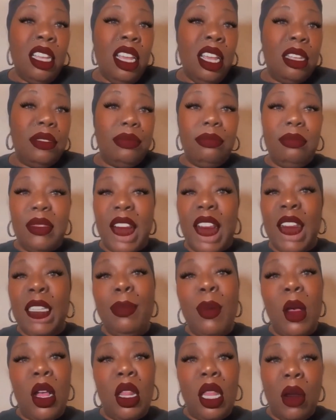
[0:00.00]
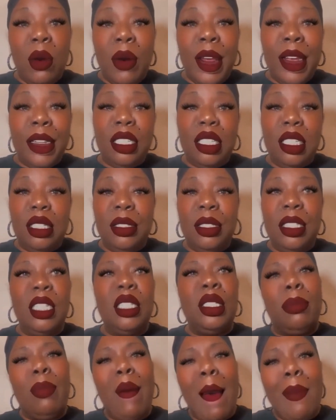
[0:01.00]
That's it. That's my only
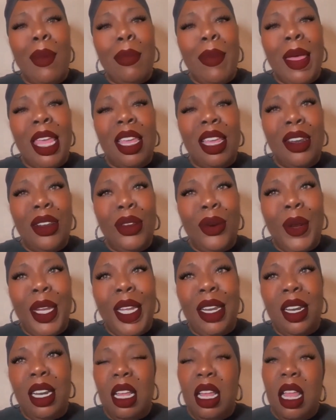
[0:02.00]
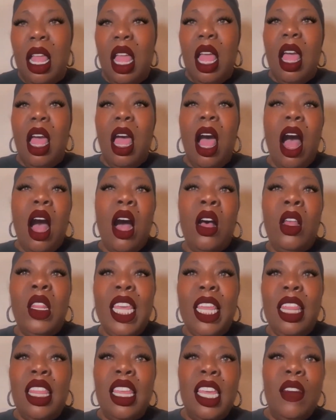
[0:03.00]
question. Did your mama make you do it?
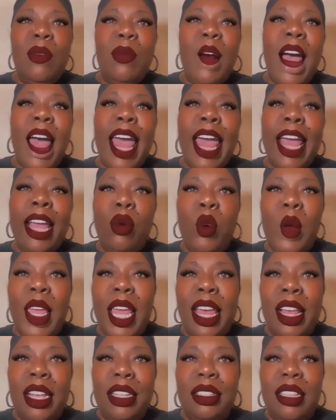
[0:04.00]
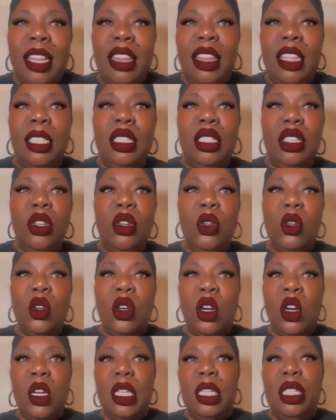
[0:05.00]
Only then will I acquiesce that this
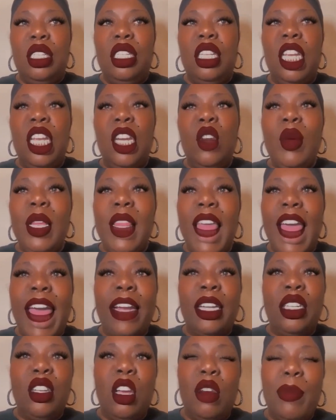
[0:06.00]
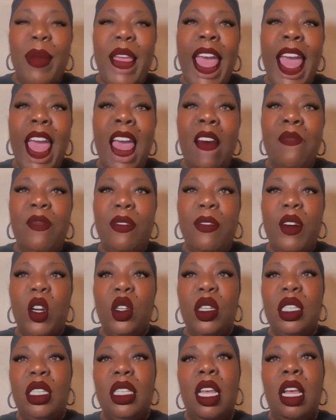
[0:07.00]
little girl is genuinely acting on
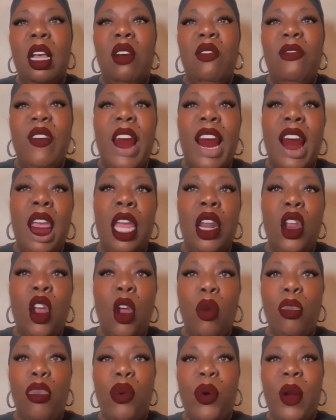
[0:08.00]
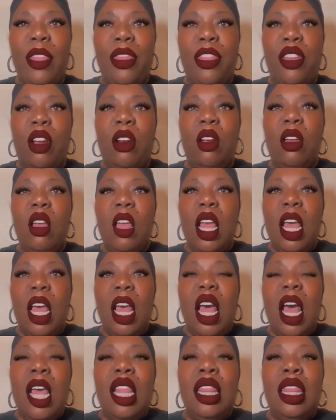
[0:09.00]
behalf of herself and her brother.
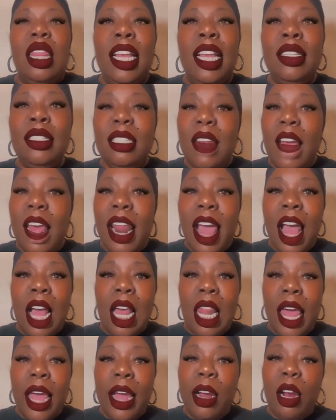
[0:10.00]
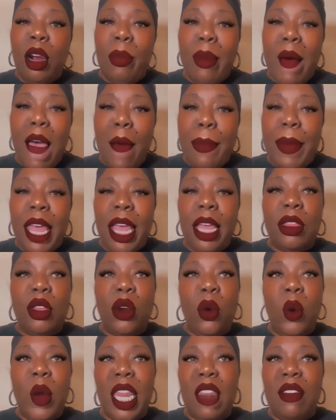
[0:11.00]
Let's not act like her
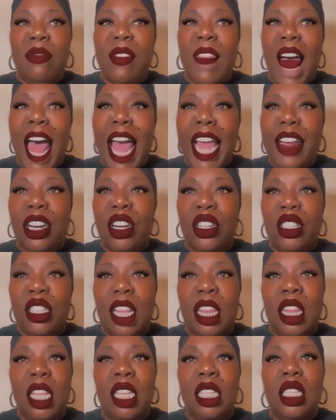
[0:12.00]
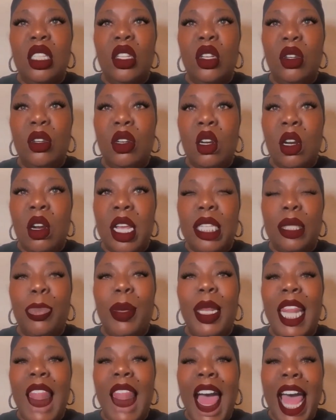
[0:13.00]
mama ain't the queen of liars and this little
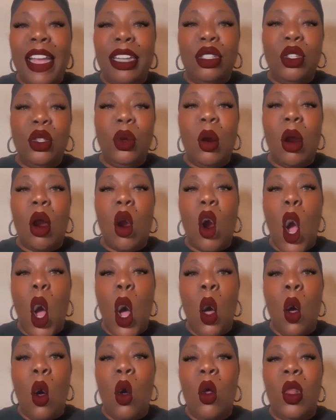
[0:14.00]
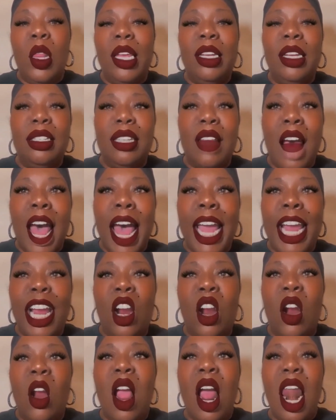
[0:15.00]
girl has been lied to her whole
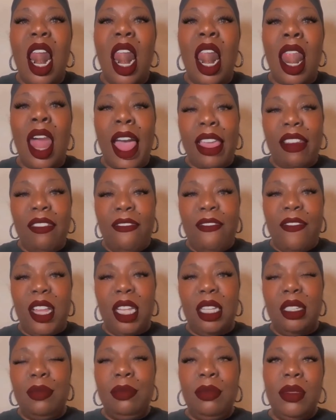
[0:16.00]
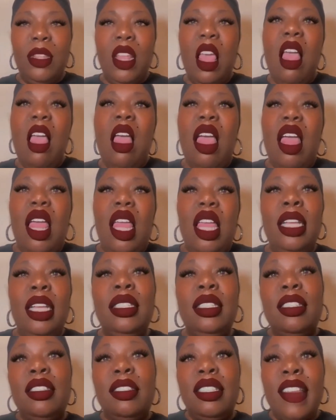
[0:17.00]
entire life.
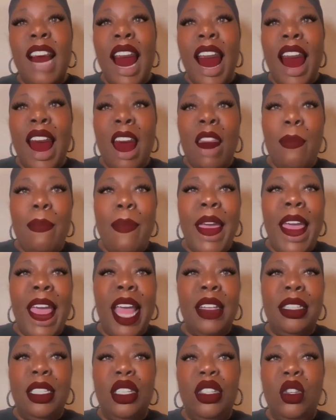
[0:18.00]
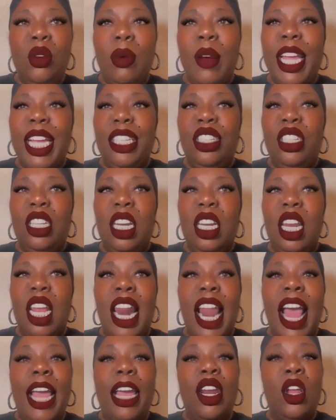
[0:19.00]
It's a sad and bad
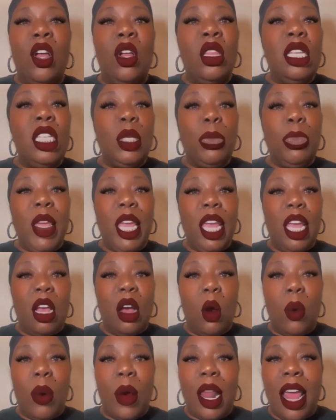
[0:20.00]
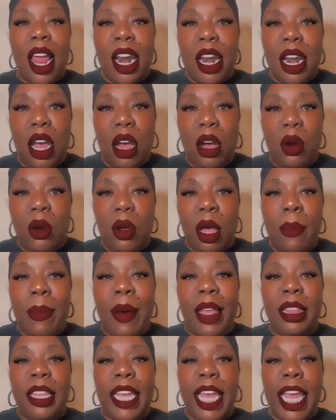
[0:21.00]
situation, and I can only speak on what I
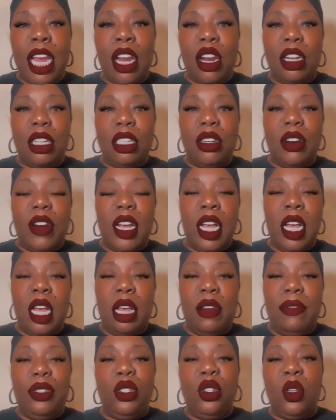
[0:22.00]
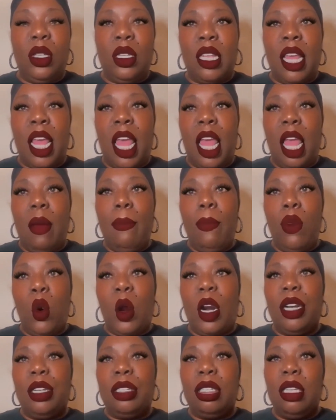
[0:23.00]
know about the character of
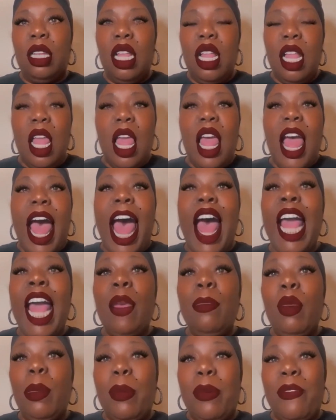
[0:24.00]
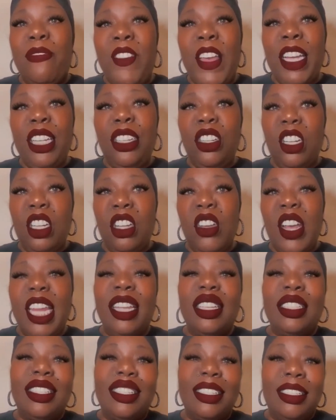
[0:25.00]
Trizah Morris. I am a
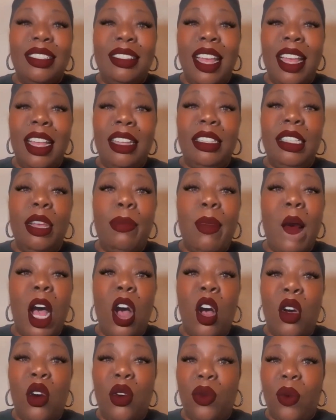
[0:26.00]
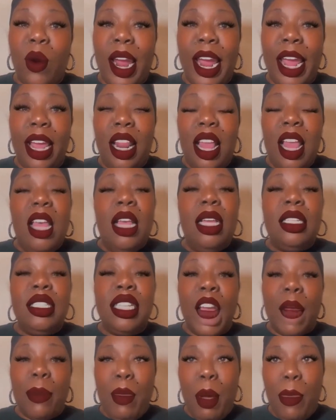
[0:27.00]
professional and a success in my own right.
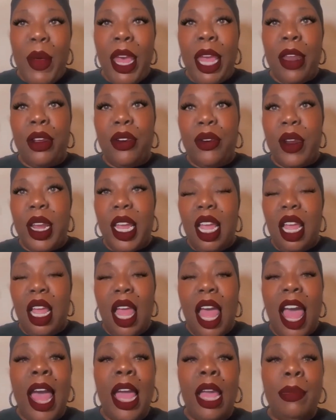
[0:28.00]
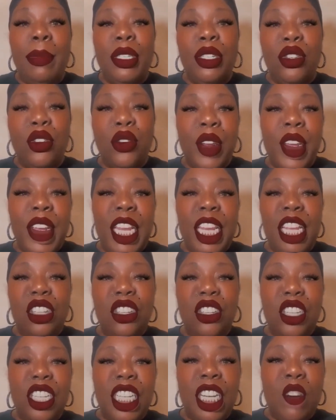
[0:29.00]
Check my pedigree. I am a
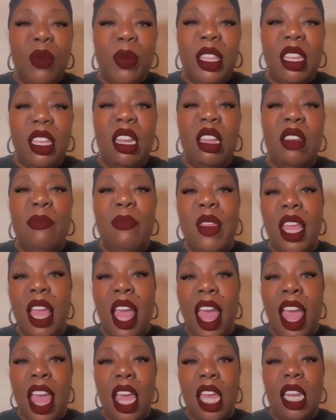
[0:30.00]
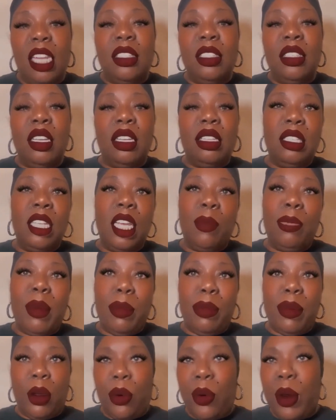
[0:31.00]
degreed engineer with an MBA and a Six
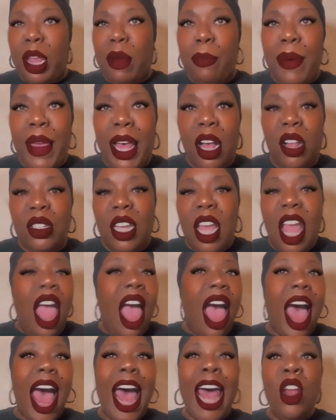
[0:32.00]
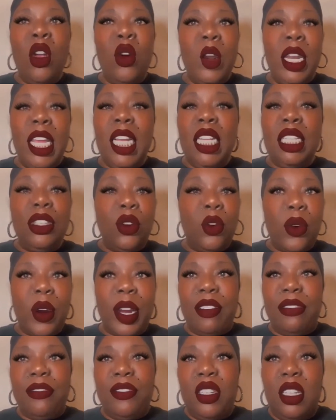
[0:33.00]
Sigma green belt. I don't
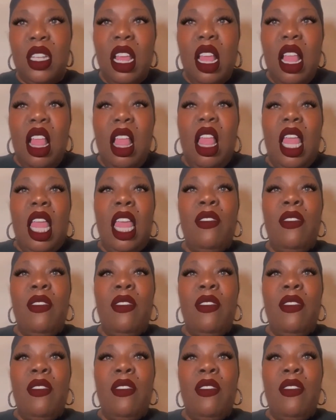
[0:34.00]
need to grift.